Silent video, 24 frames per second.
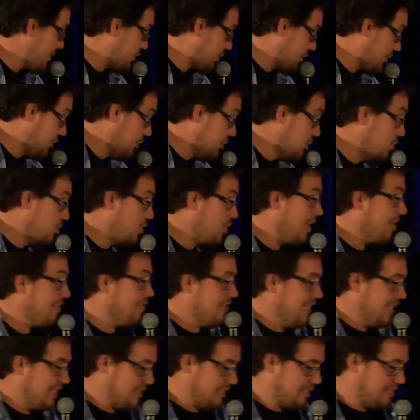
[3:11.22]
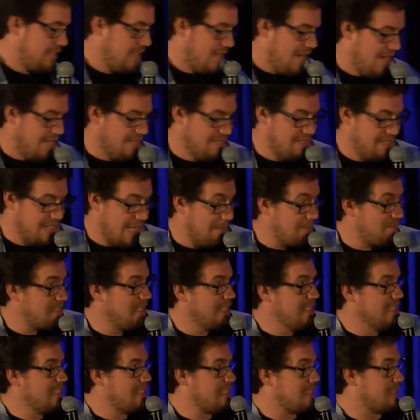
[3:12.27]
two of this concept,
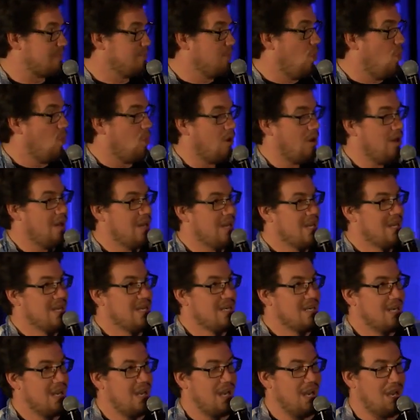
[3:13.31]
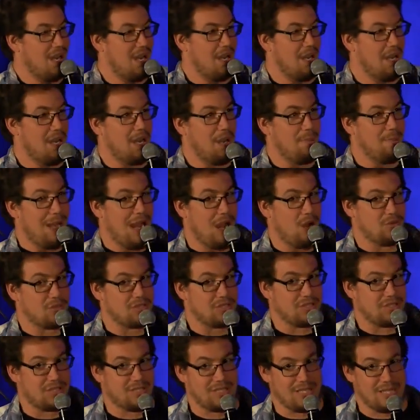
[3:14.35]
and this is more
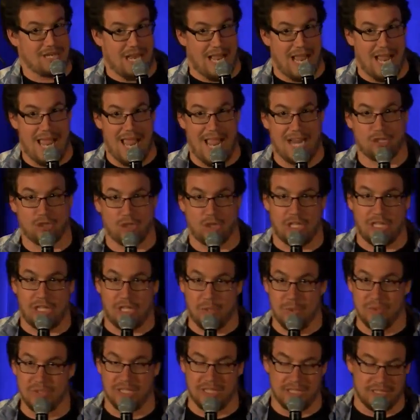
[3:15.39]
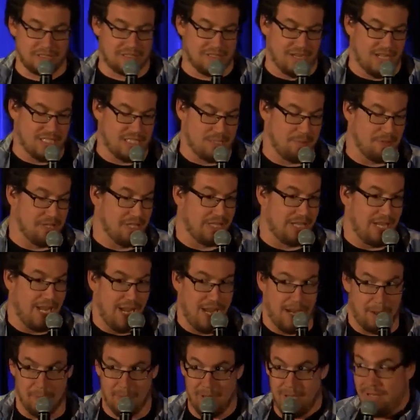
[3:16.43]
about actually using this concept in the
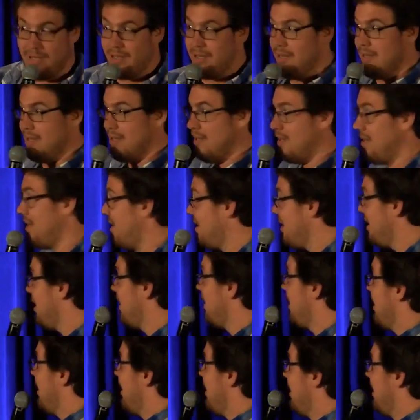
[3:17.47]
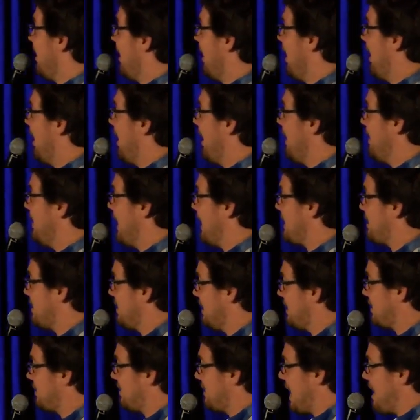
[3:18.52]
game. And that's
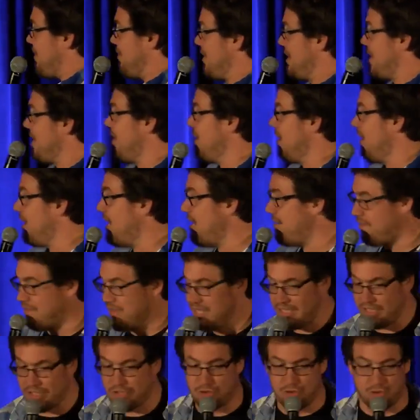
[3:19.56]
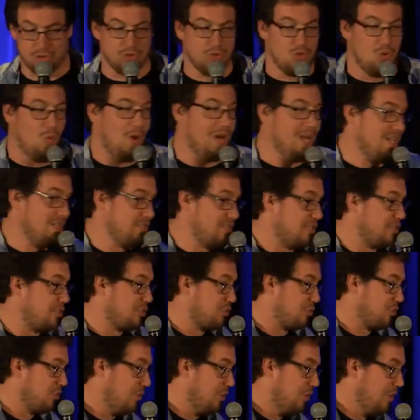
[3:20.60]
this statement here. If this is true, what else is
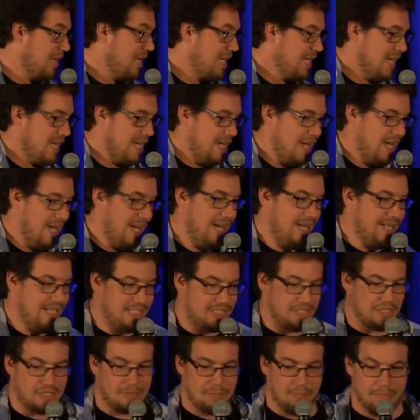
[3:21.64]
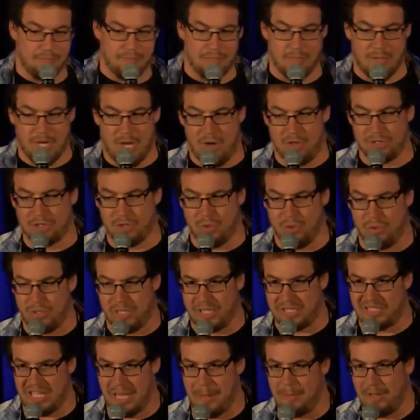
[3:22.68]
true? And this is also
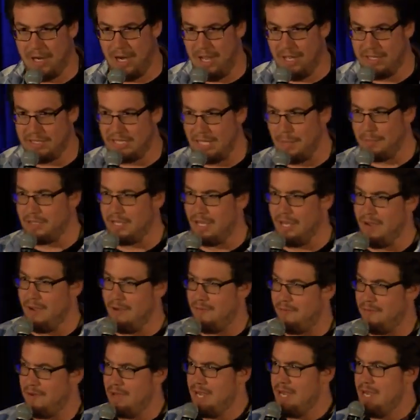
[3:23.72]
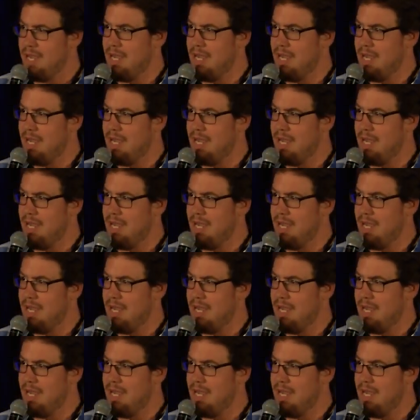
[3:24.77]
the same concept of